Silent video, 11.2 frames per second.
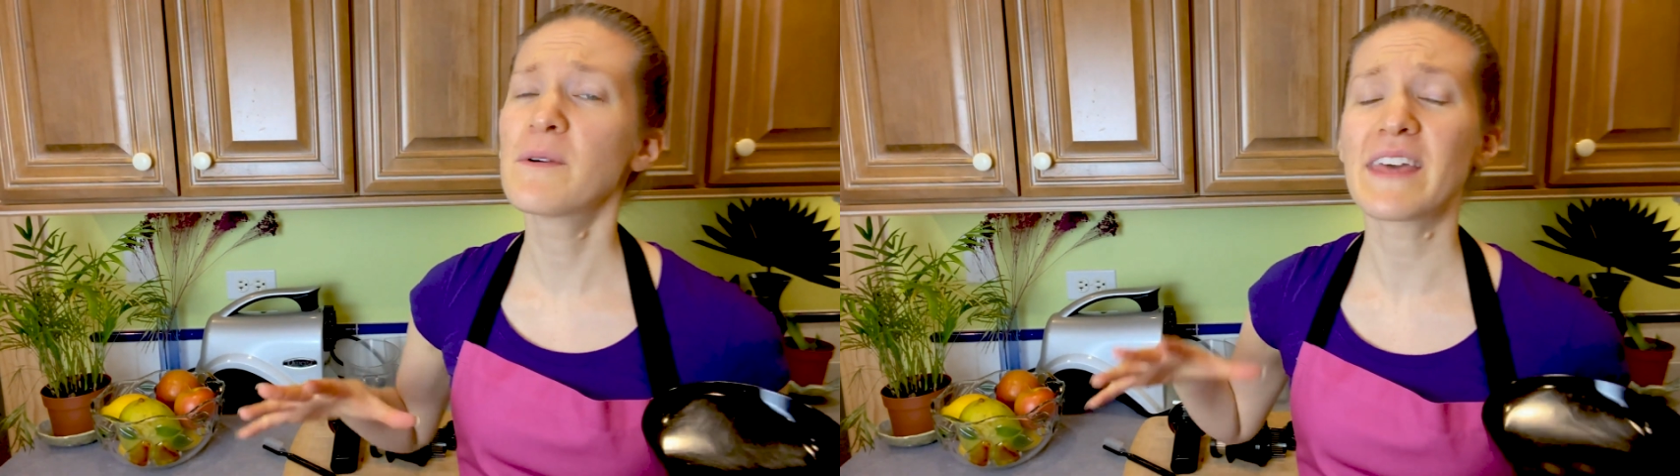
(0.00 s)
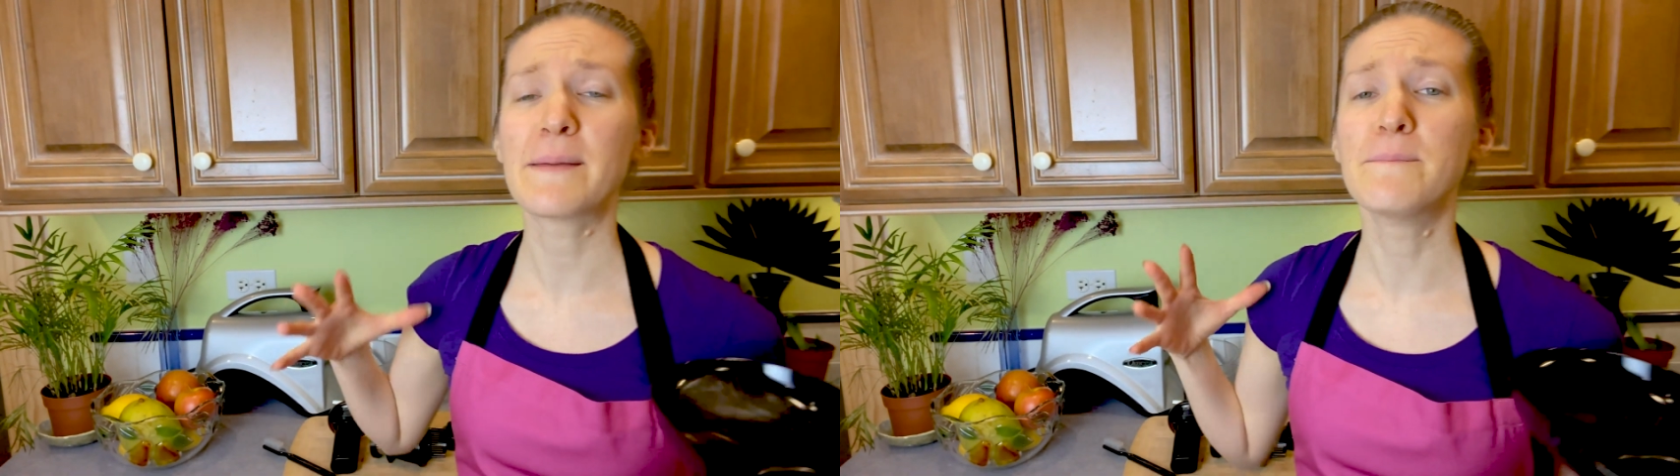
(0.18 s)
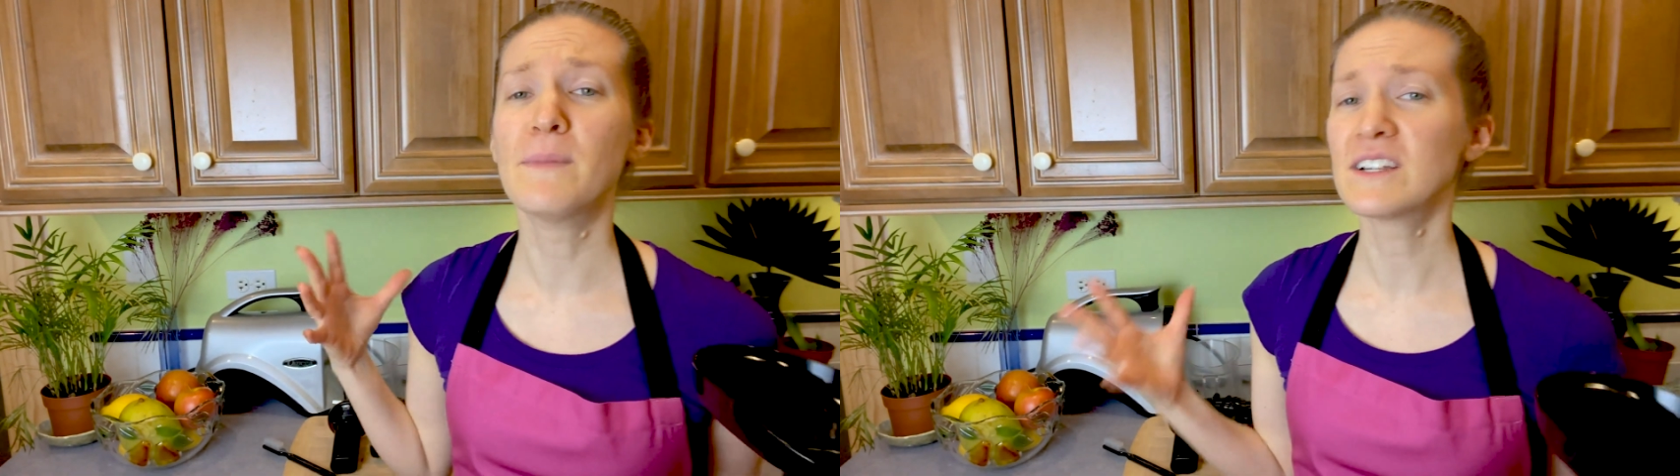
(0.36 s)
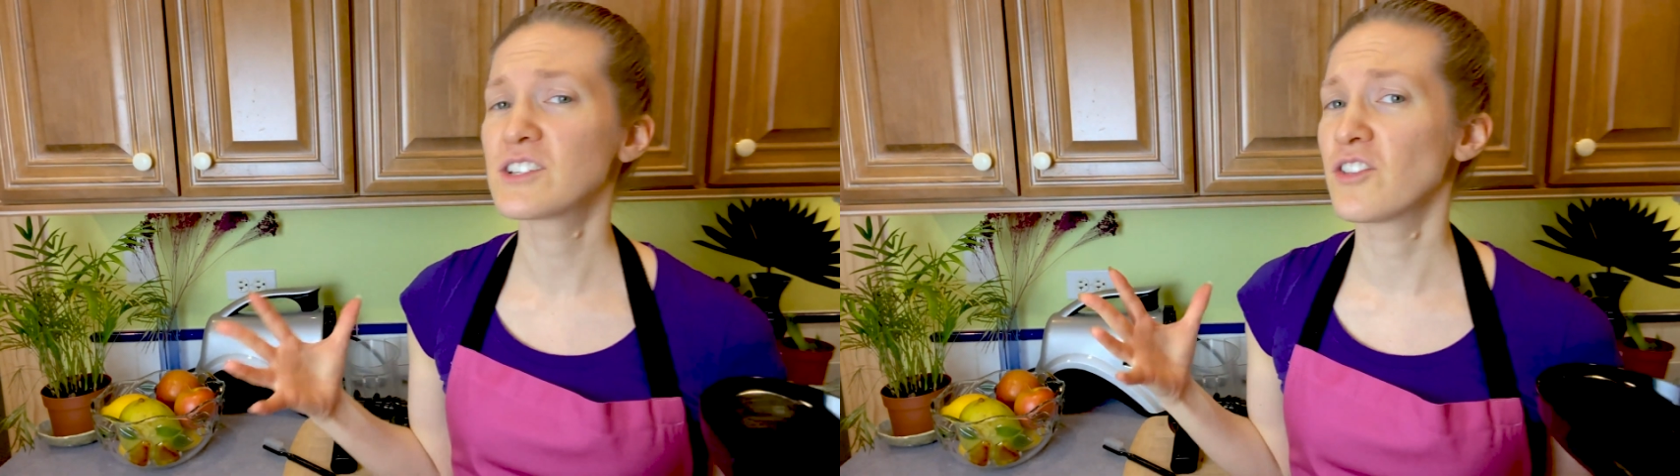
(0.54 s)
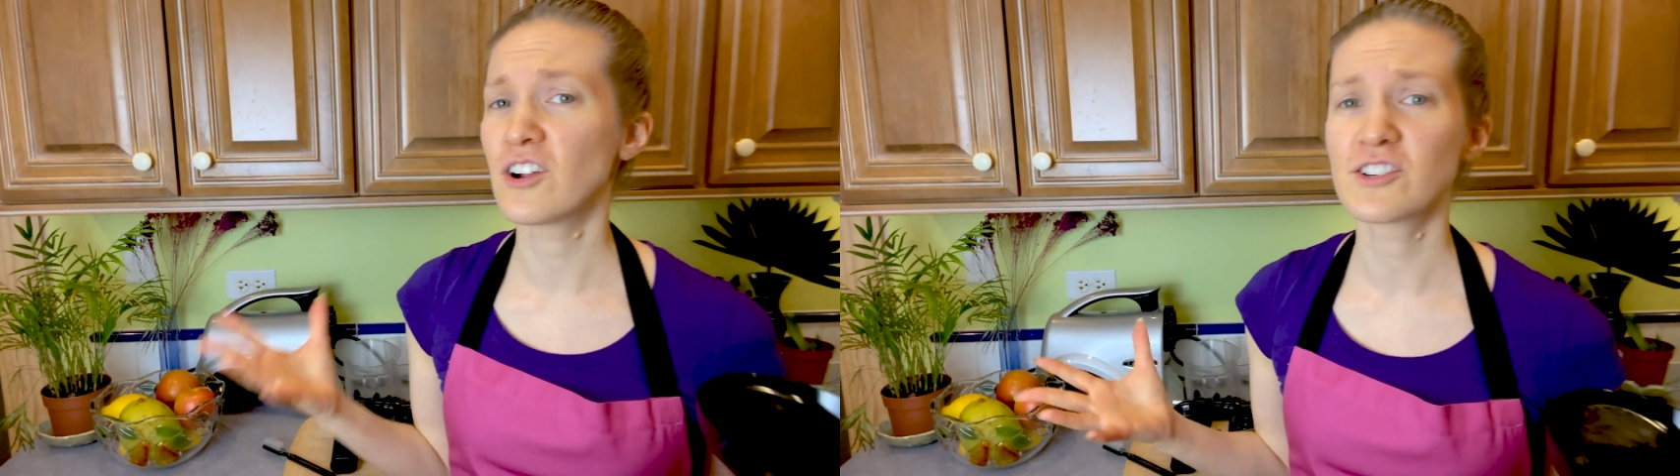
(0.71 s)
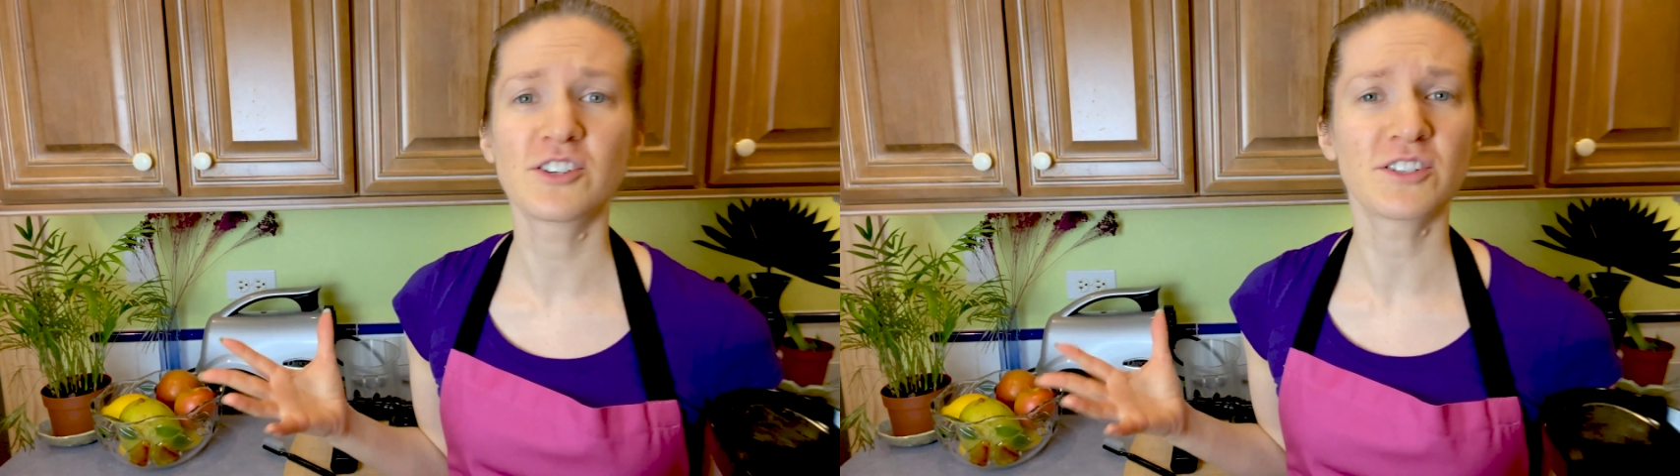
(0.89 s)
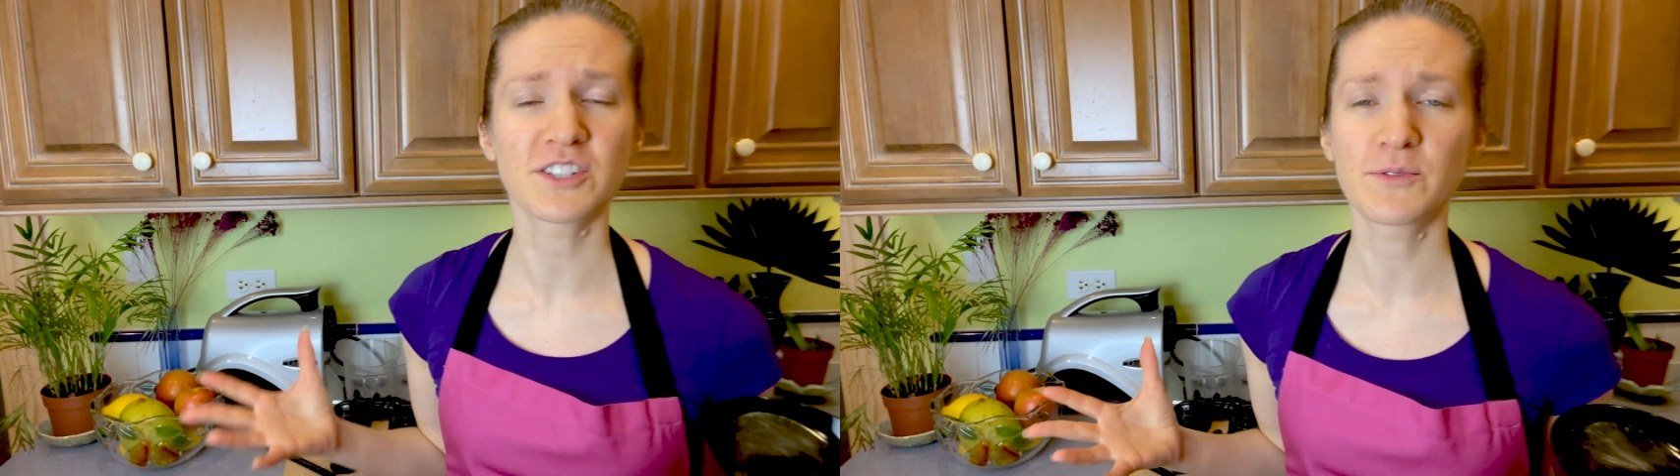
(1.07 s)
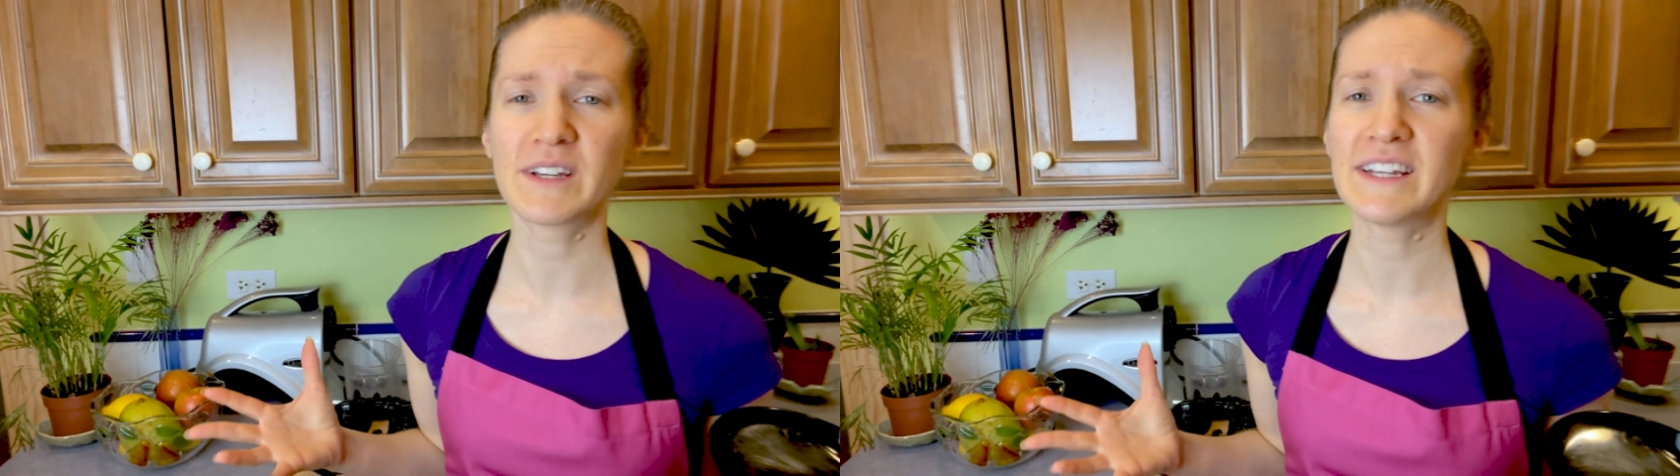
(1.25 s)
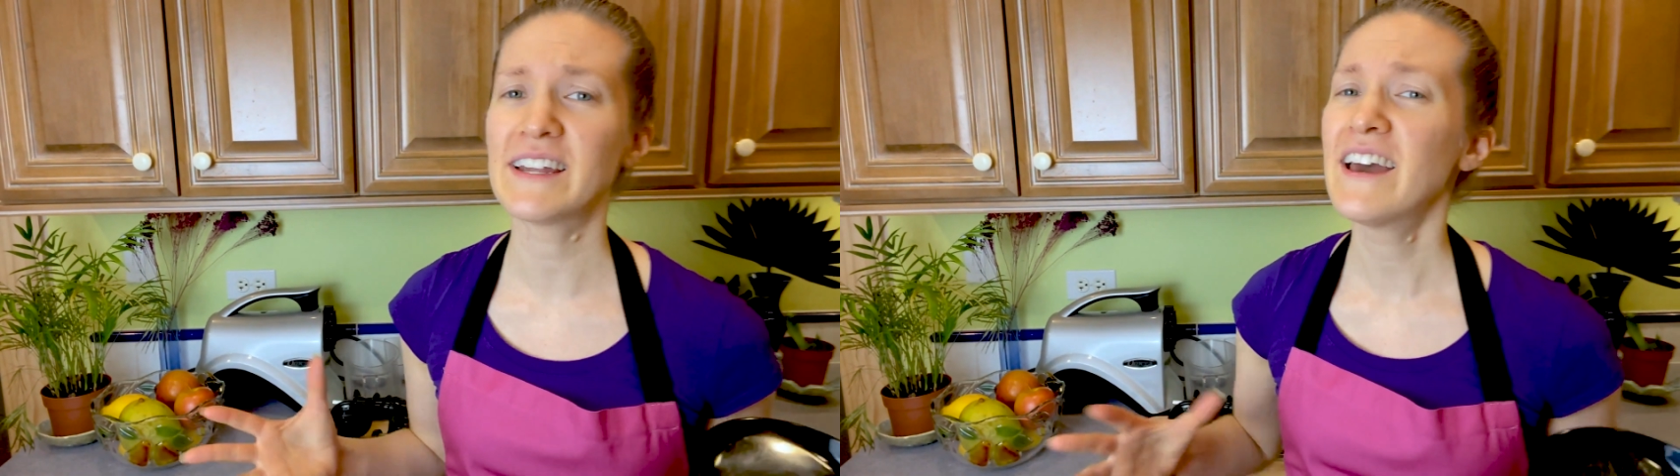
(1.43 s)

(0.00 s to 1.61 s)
a much larger screen.